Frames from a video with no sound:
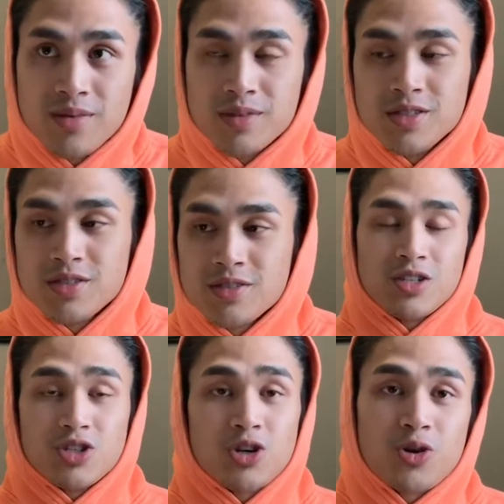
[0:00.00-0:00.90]
I'm gonna just
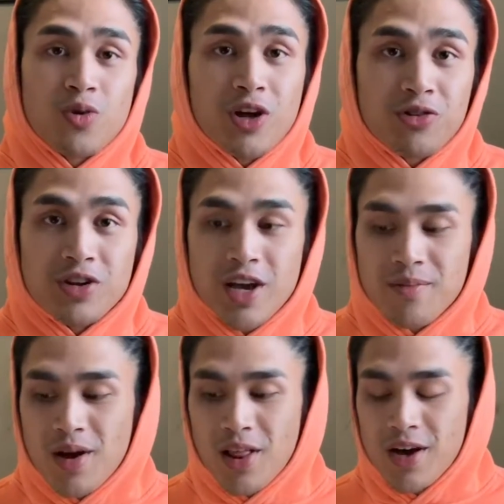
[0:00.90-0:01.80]
show you a regular day in
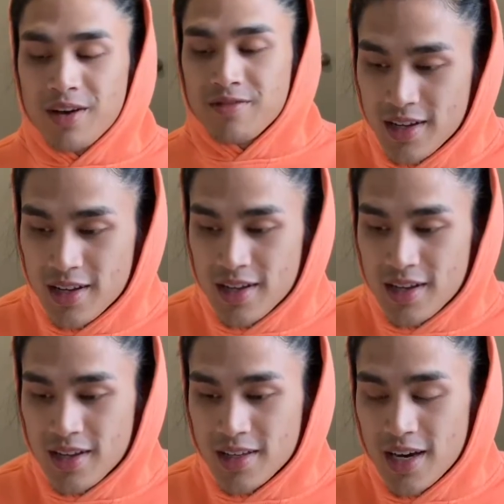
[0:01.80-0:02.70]
my life.
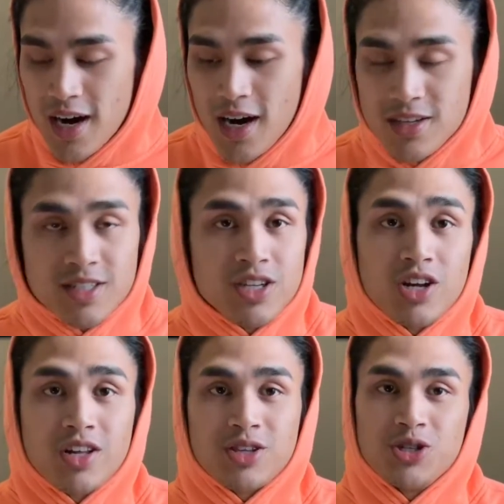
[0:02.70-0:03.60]
Yeah, I'll see
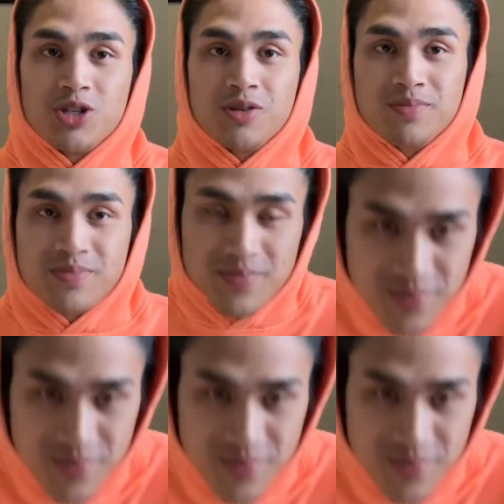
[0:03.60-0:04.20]
y'all at the gym.